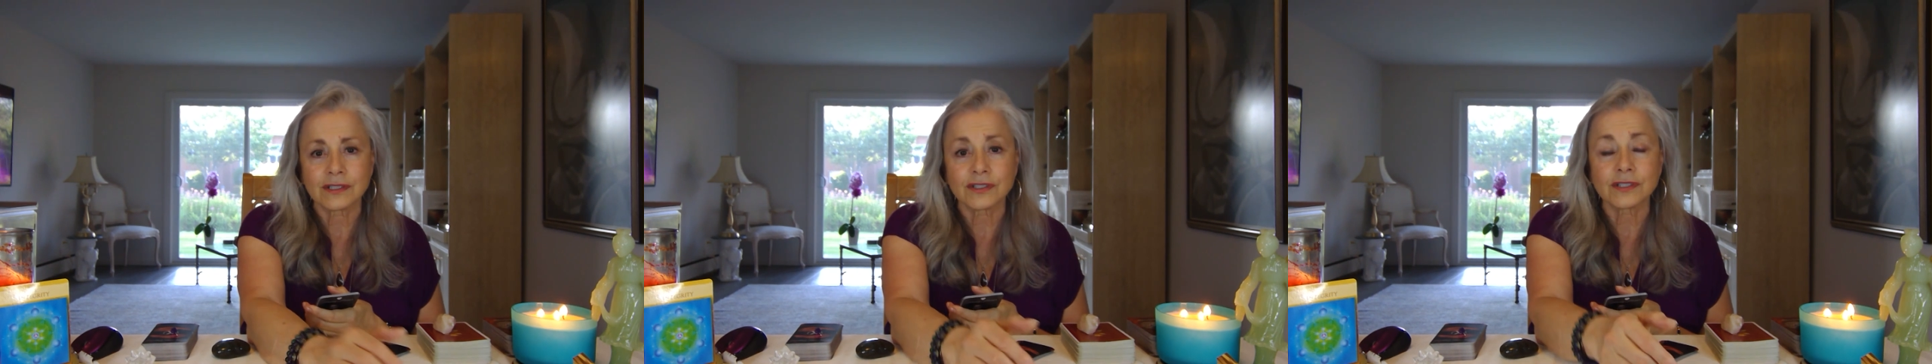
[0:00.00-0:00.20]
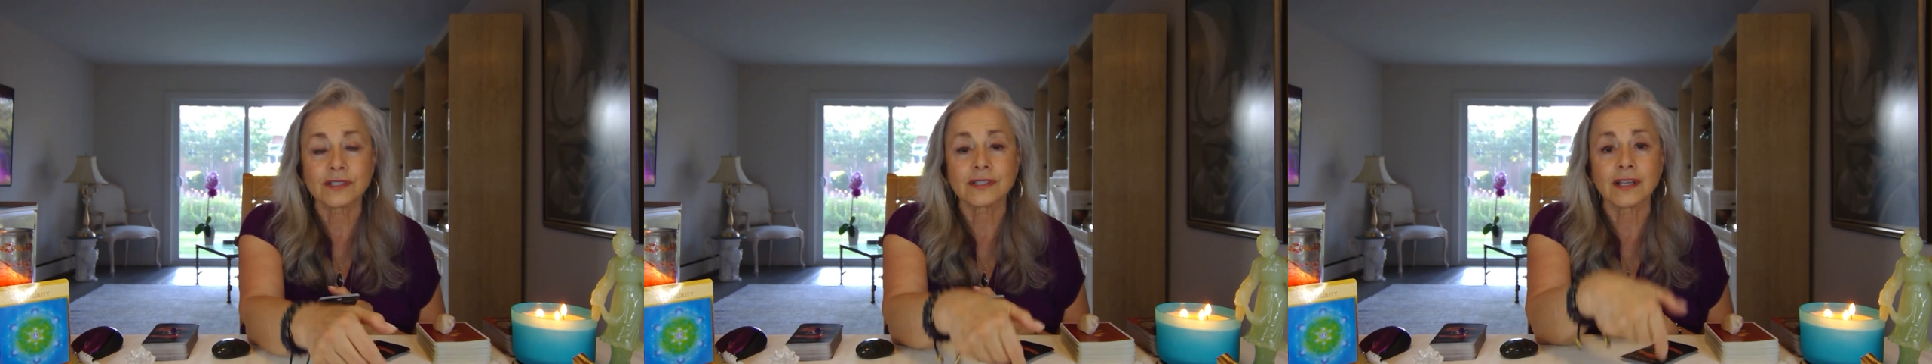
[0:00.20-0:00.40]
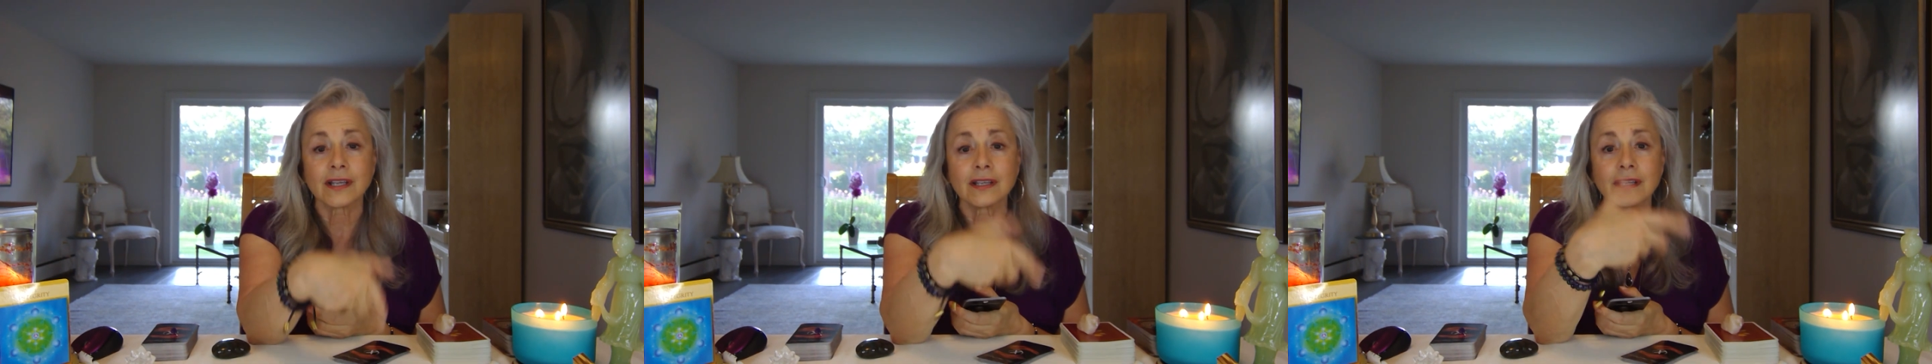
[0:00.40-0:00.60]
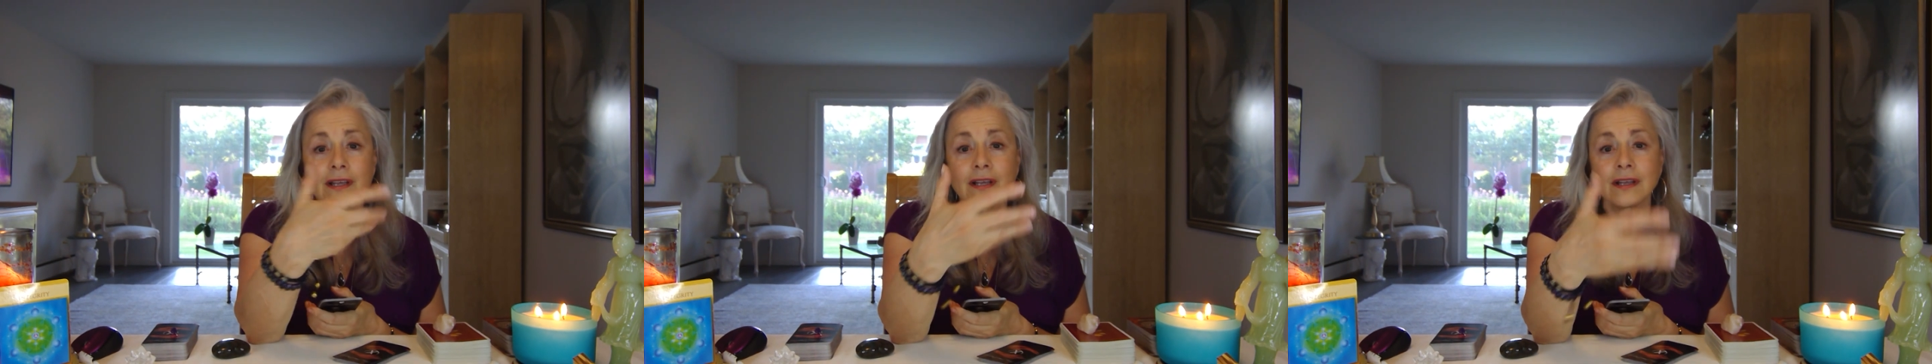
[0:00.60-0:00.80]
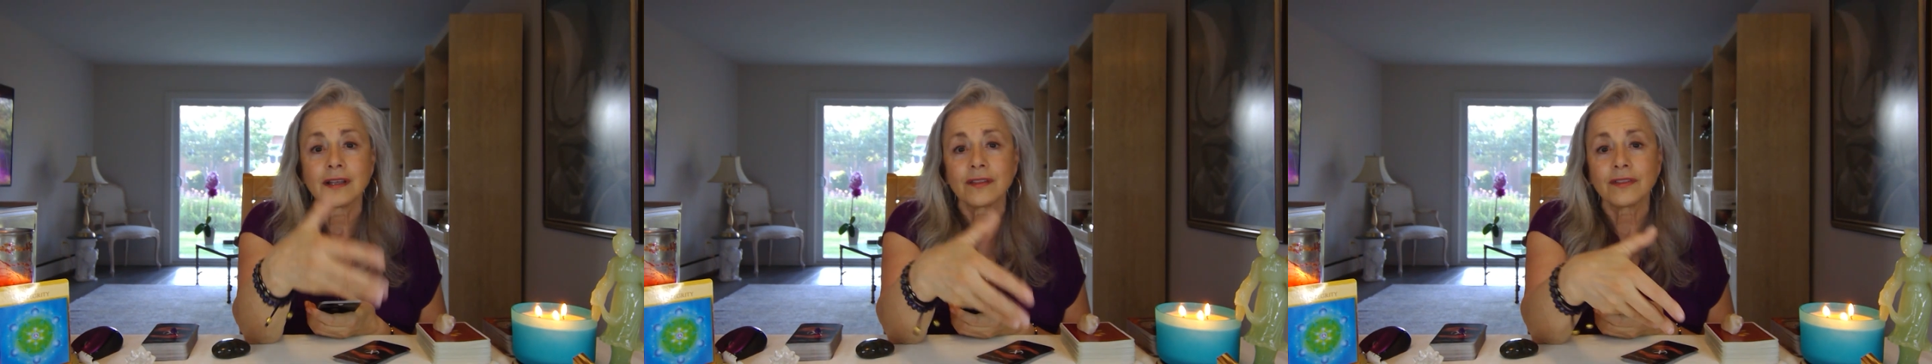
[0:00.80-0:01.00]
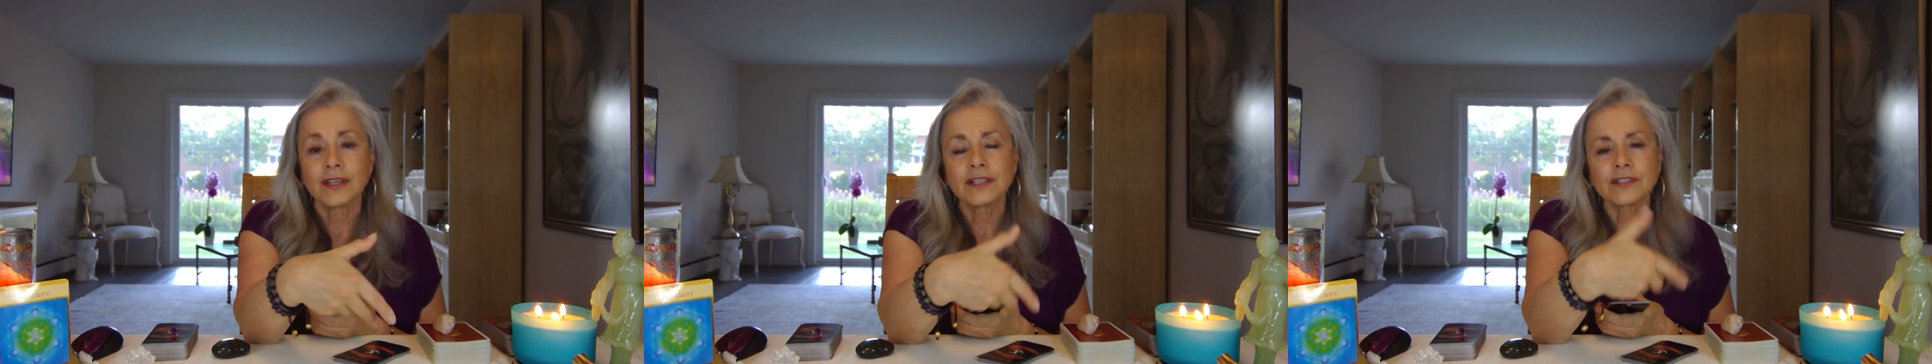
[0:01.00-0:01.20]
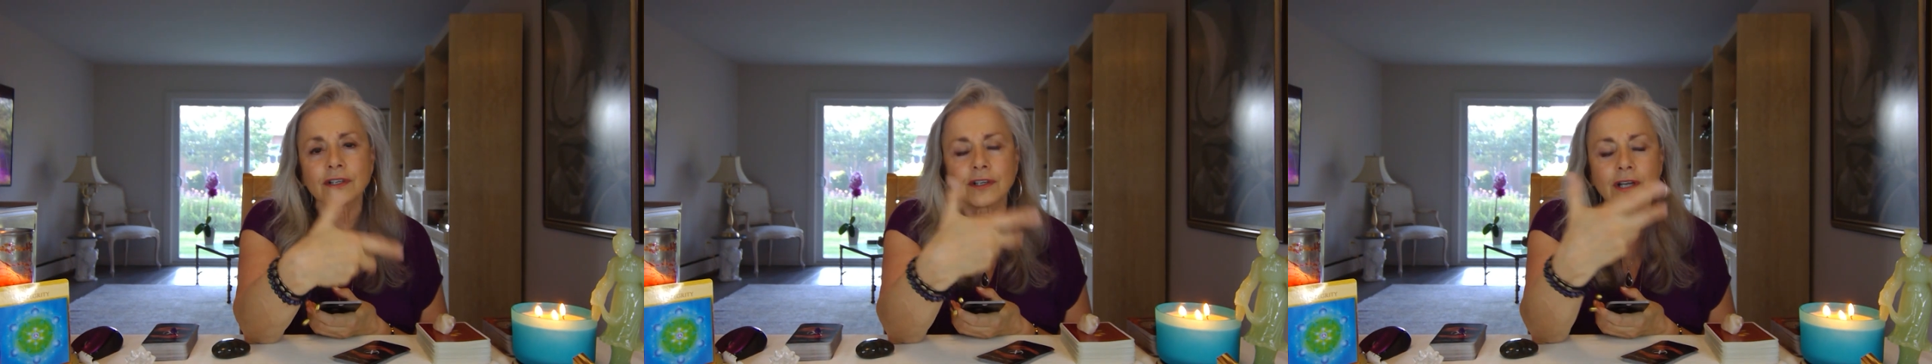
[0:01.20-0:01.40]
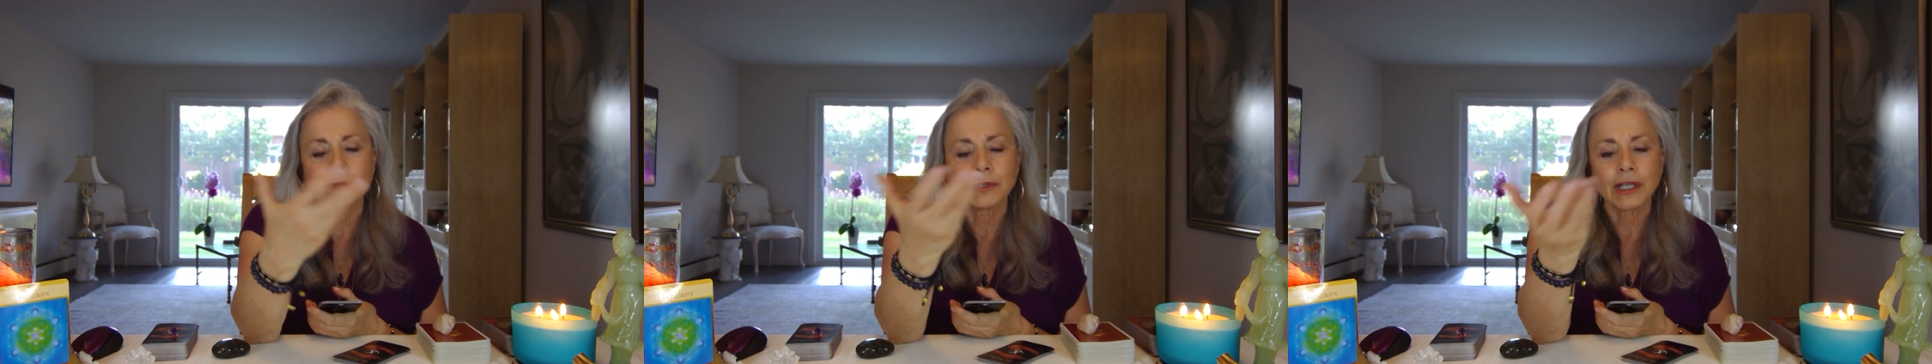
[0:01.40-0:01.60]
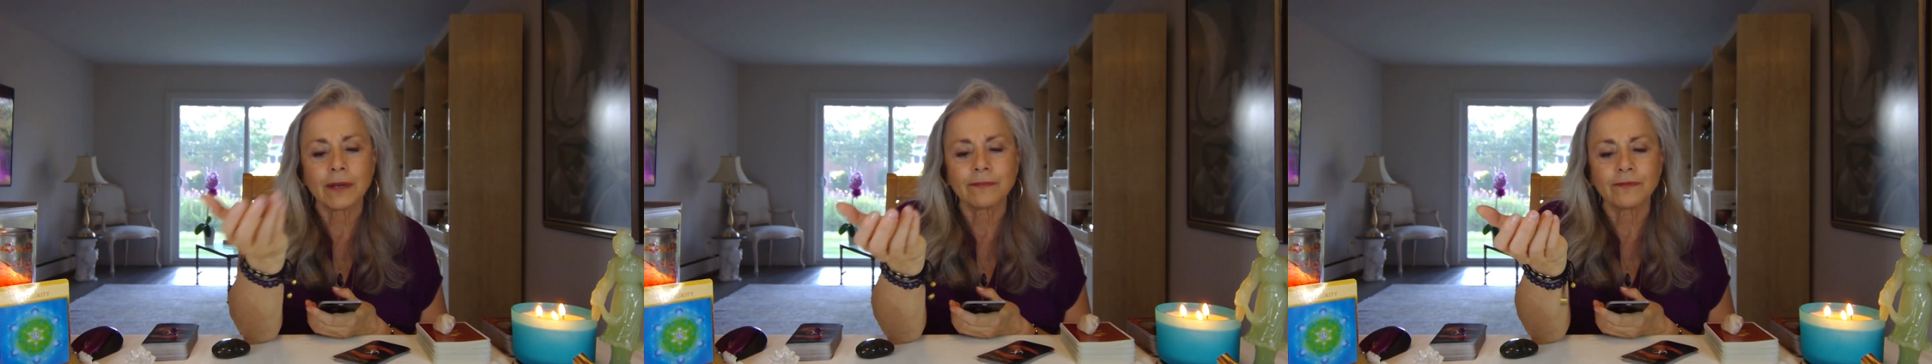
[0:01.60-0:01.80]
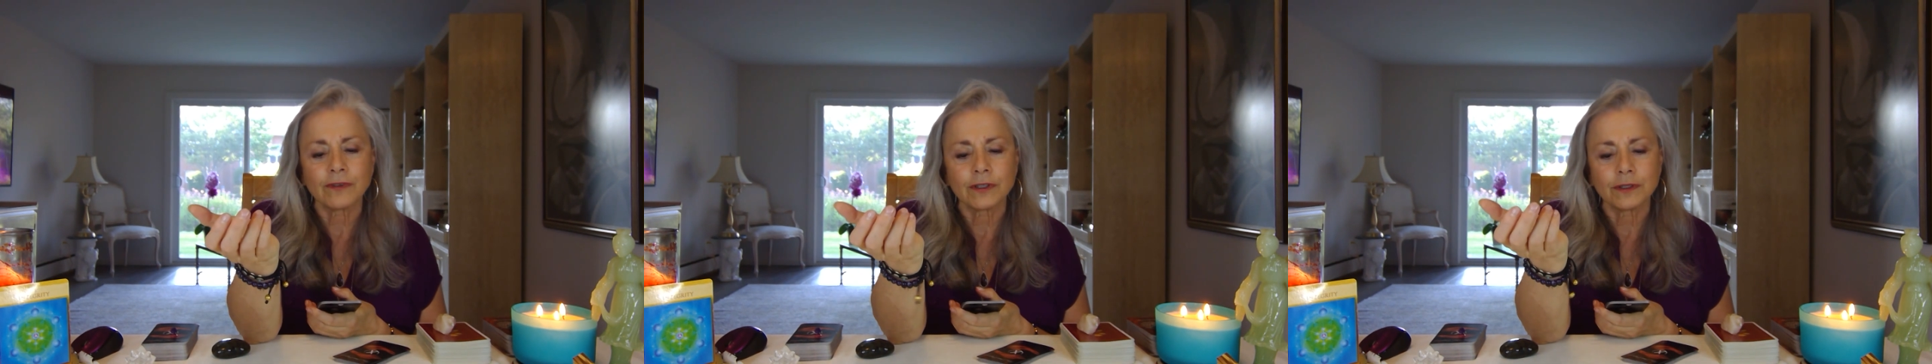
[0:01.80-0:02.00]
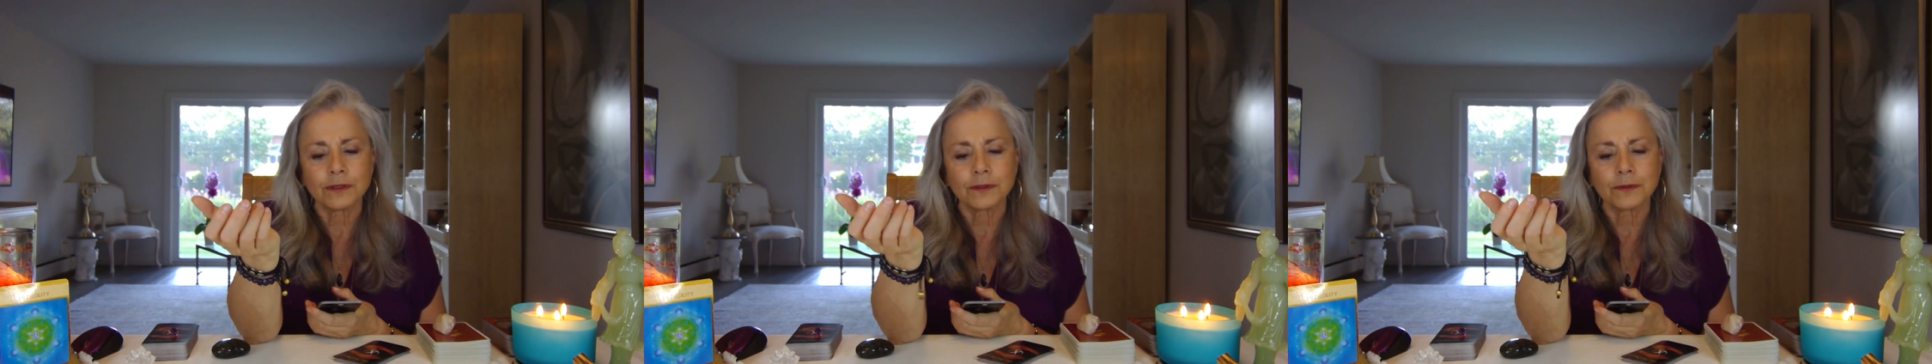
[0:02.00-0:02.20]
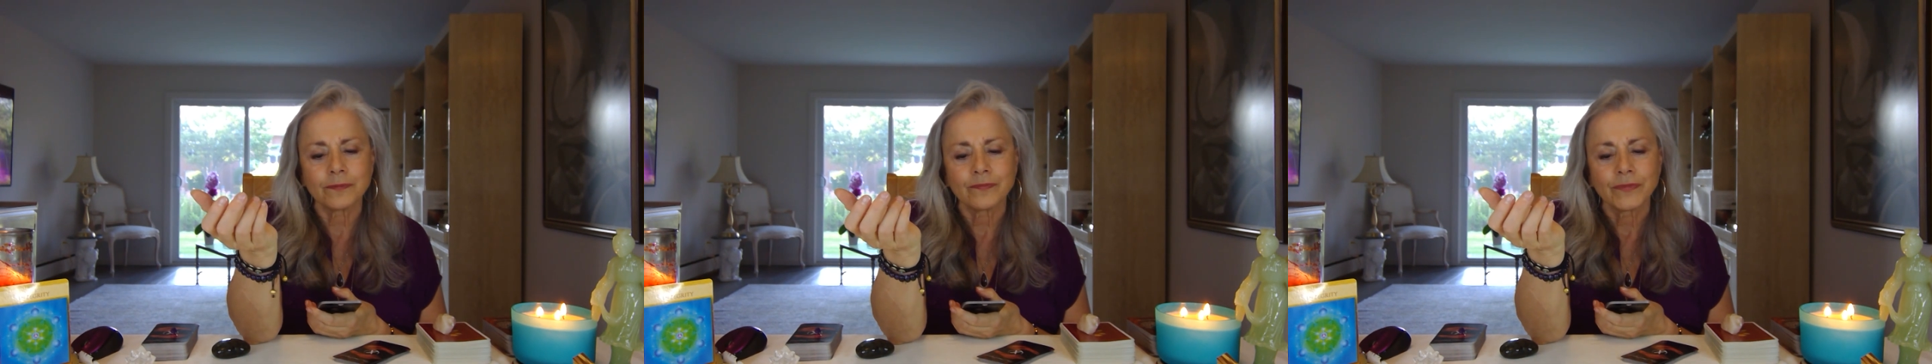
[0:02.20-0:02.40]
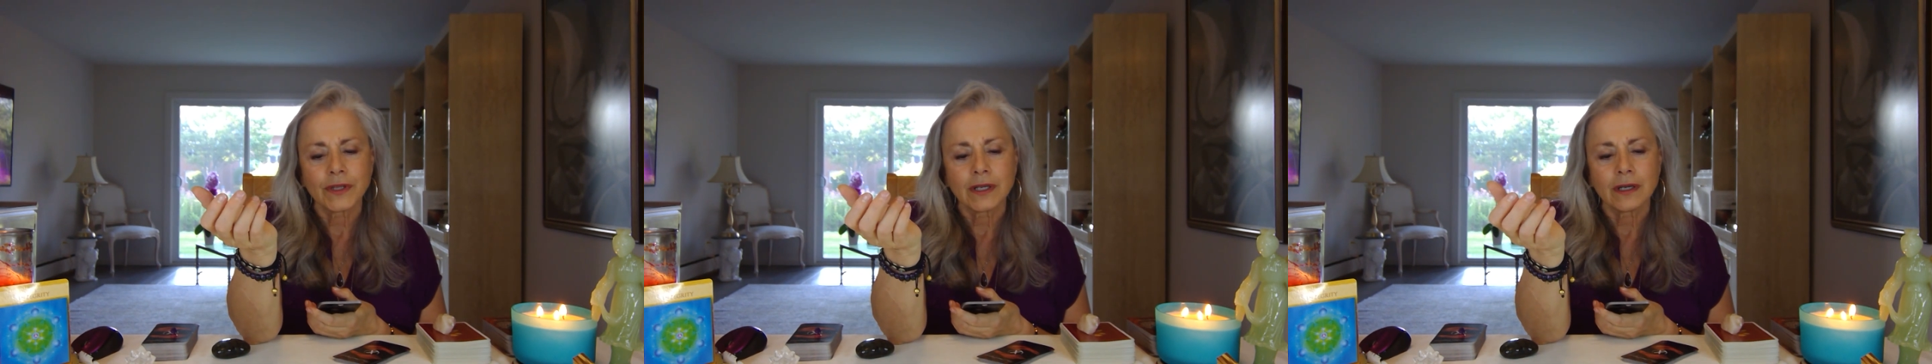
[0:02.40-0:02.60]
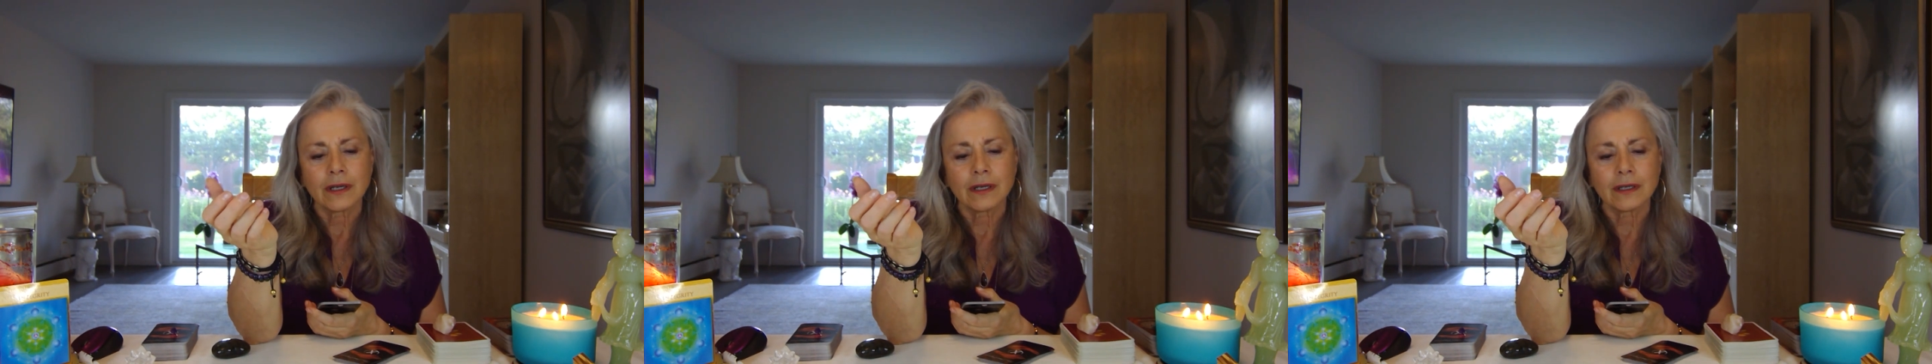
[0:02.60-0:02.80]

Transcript: to just say things are coming up for you.